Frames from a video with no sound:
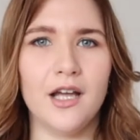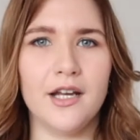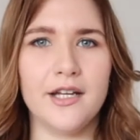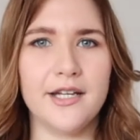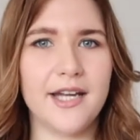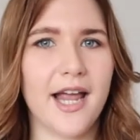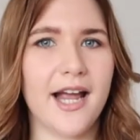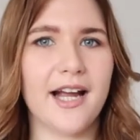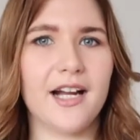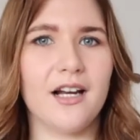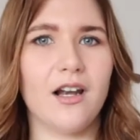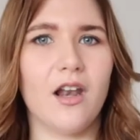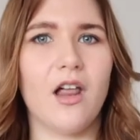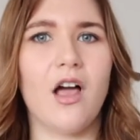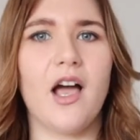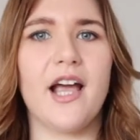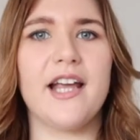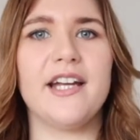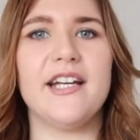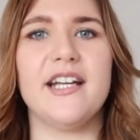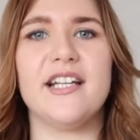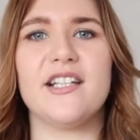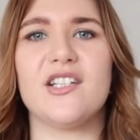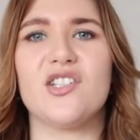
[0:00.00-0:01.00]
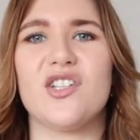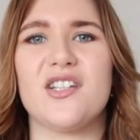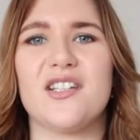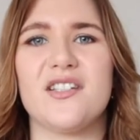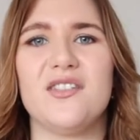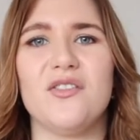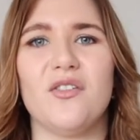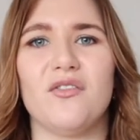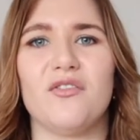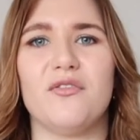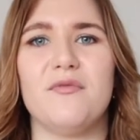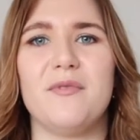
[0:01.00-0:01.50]
neckline it's
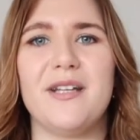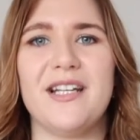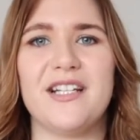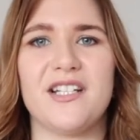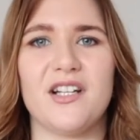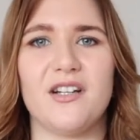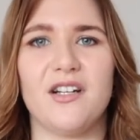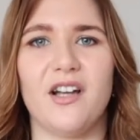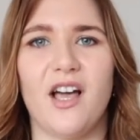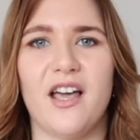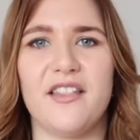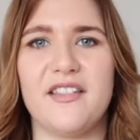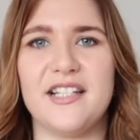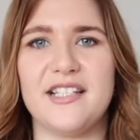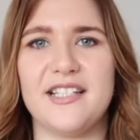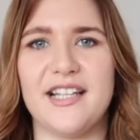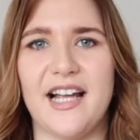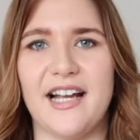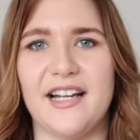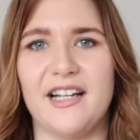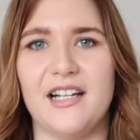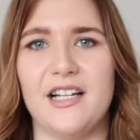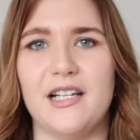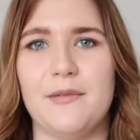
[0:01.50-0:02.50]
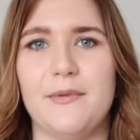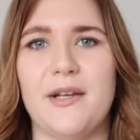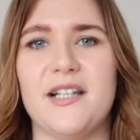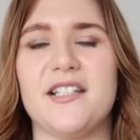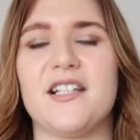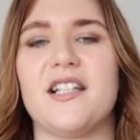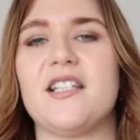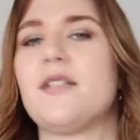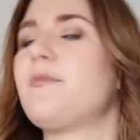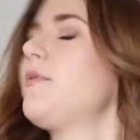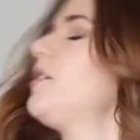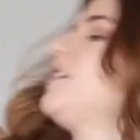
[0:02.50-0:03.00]
just not for me I don't like these dangly bits
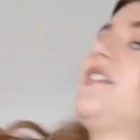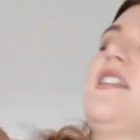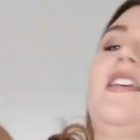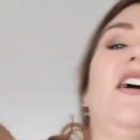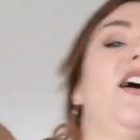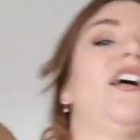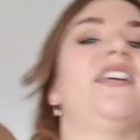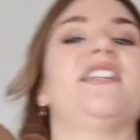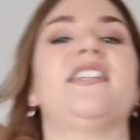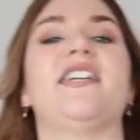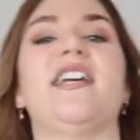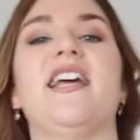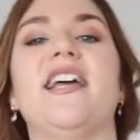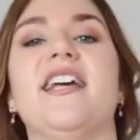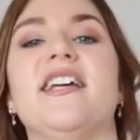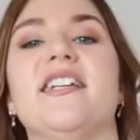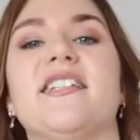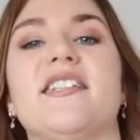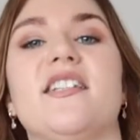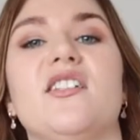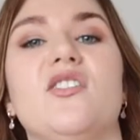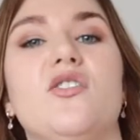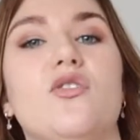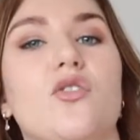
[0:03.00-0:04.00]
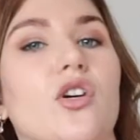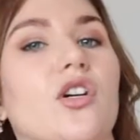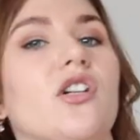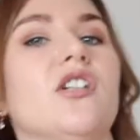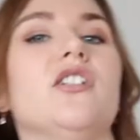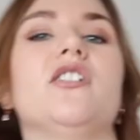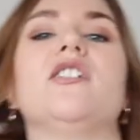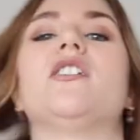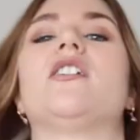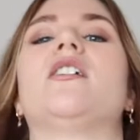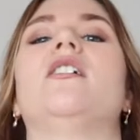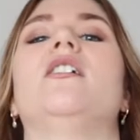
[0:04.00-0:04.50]
I suppose the idea is that you
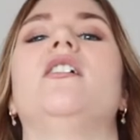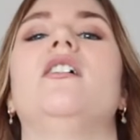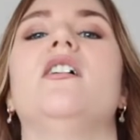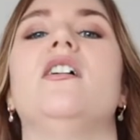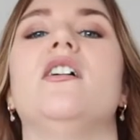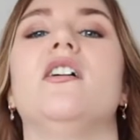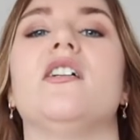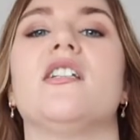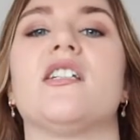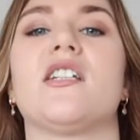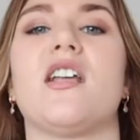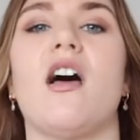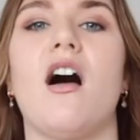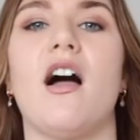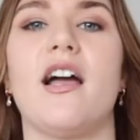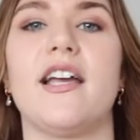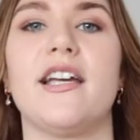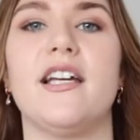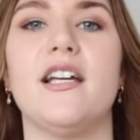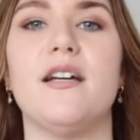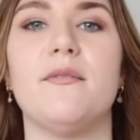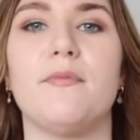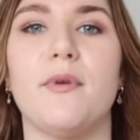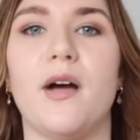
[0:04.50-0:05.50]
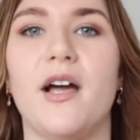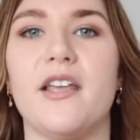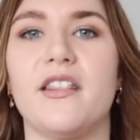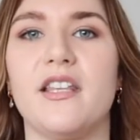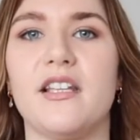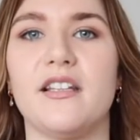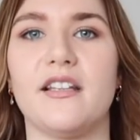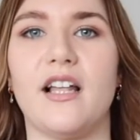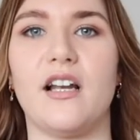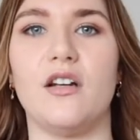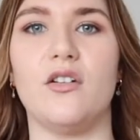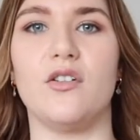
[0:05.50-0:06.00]
could tie it but I
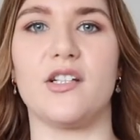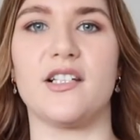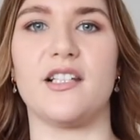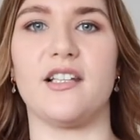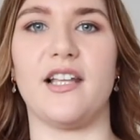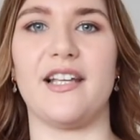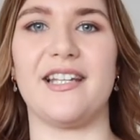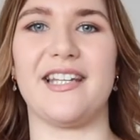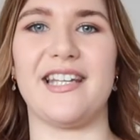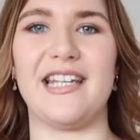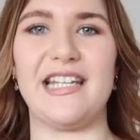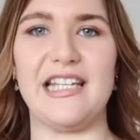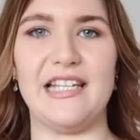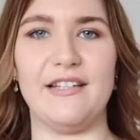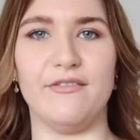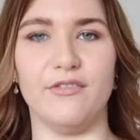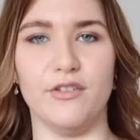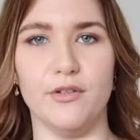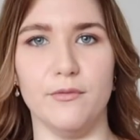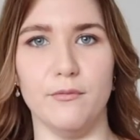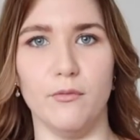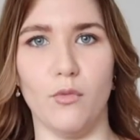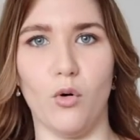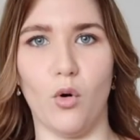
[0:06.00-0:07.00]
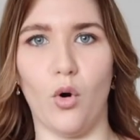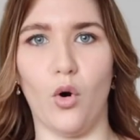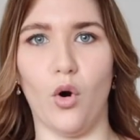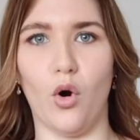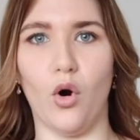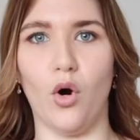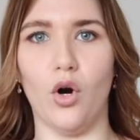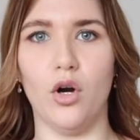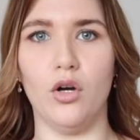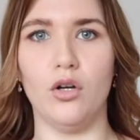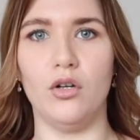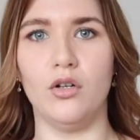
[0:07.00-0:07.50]
think that looks like even
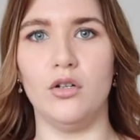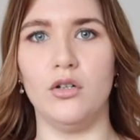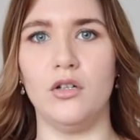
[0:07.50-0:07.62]
more